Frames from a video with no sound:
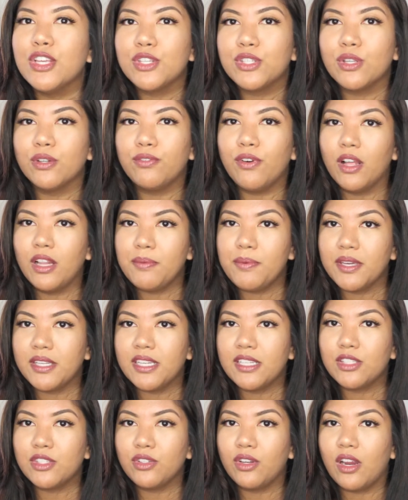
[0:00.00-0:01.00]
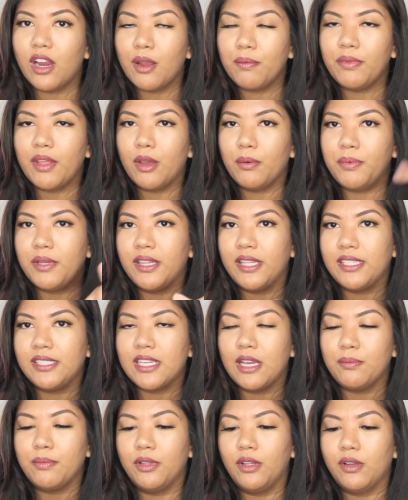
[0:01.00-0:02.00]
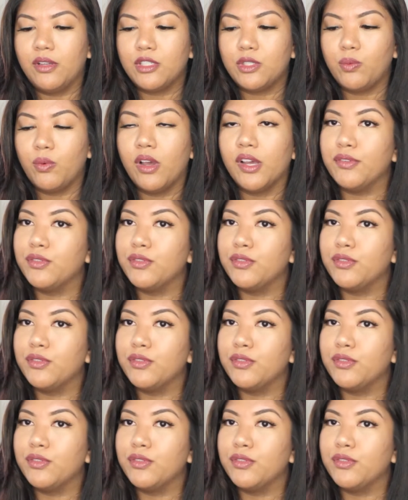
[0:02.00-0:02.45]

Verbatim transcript: so follow me on Instagram, that will be linked down below as well.